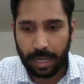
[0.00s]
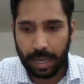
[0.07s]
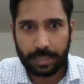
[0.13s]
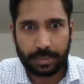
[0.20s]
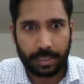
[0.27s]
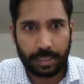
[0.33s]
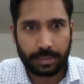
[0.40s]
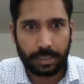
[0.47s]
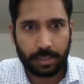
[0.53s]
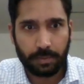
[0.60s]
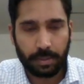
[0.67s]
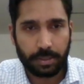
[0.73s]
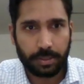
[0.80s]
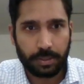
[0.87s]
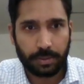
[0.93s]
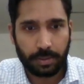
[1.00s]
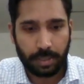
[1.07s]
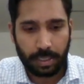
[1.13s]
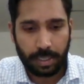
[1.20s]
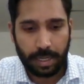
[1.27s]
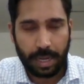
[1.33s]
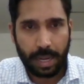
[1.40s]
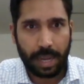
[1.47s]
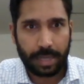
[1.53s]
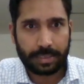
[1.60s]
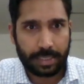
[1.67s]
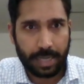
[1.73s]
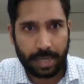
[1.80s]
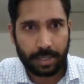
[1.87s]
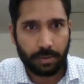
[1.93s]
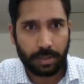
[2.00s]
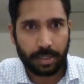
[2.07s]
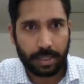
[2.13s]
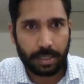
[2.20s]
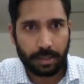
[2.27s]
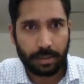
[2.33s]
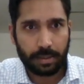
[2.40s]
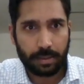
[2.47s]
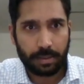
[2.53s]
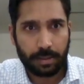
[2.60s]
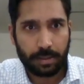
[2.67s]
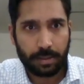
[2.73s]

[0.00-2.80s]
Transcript: X is equal to x categorical